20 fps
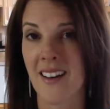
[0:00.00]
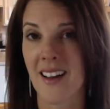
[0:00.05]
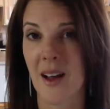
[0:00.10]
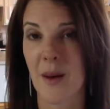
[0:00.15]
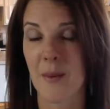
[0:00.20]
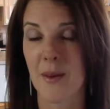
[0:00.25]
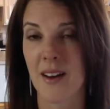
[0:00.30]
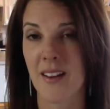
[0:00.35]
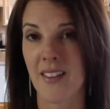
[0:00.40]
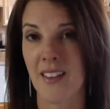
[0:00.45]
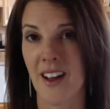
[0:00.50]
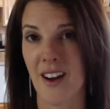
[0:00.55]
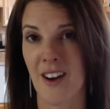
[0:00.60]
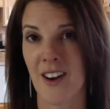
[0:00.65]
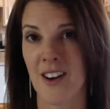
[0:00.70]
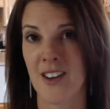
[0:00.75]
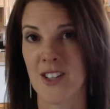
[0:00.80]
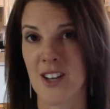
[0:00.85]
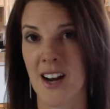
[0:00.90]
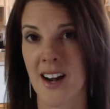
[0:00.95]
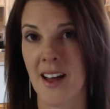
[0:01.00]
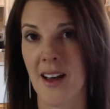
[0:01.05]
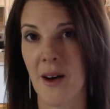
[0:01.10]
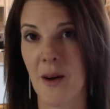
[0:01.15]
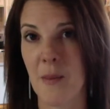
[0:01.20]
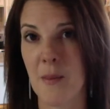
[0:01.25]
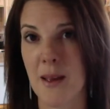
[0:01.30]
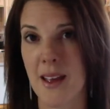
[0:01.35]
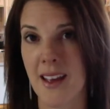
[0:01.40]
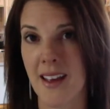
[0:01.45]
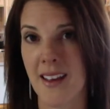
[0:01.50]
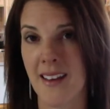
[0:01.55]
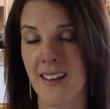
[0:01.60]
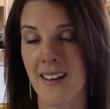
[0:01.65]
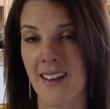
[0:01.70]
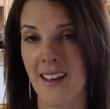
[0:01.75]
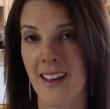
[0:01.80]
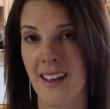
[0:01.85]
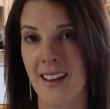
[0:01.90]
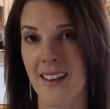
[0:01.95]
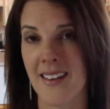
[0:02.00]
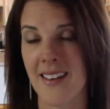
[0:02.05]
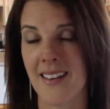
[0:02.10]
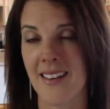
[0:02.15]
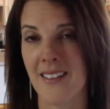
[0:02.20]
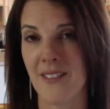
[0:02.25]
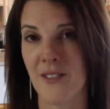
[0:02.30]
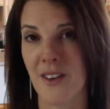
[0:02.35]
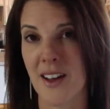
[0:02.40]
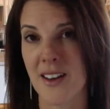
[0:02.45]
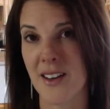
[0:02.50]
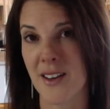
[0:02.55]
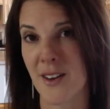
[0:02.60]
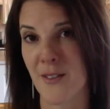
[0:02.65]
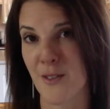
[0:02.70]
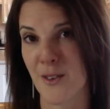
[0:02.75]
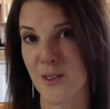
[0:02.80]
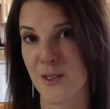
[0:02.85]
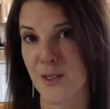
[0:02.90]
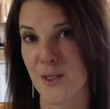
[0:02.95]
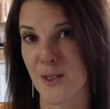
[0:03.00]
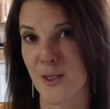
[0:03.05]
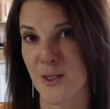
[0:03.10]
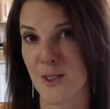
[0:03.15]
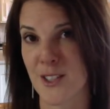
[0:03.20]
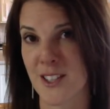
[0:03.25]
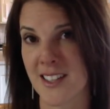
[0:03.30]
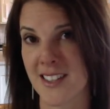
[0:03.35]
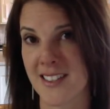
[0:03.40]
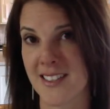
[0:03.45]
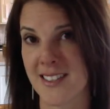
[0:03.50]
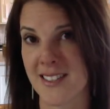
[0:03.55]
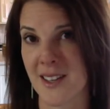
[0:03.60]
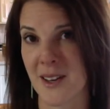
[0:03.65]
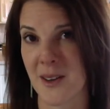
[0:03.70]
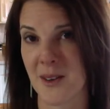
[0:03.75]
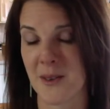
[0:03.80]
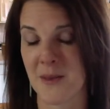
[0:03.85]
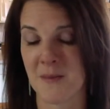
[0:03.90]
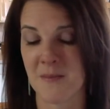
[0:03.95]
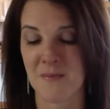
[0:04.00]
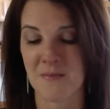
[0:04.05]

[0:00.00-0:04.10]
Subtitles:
I'm going to let her try to help me and find a different solution. So